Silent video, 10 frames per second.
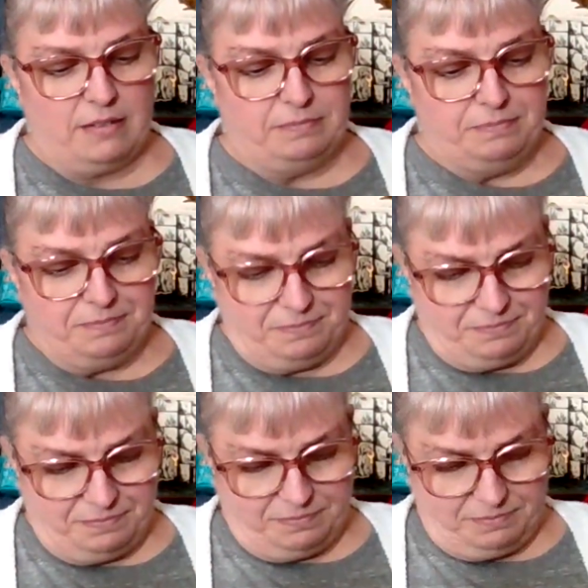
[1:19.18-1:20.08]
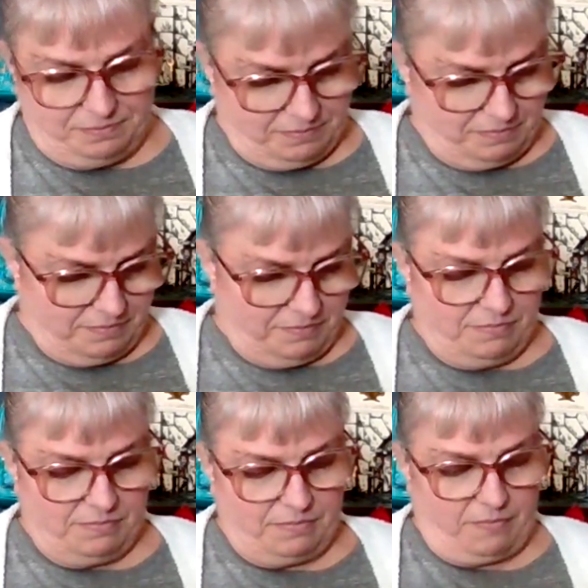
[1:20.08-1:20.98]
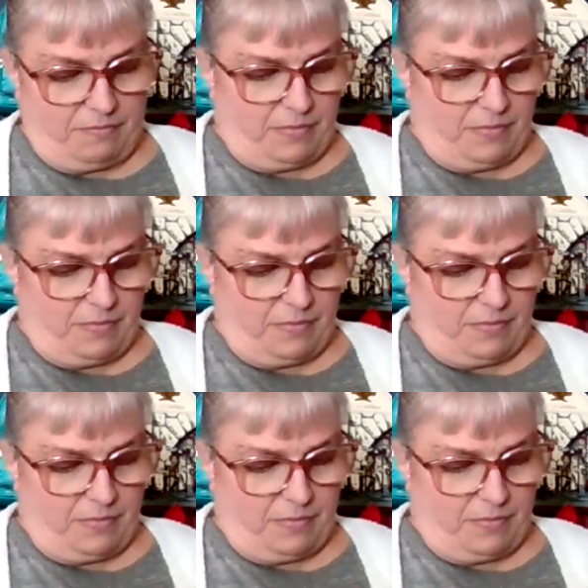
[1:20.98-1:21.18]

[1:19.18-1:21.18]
(no one is talking)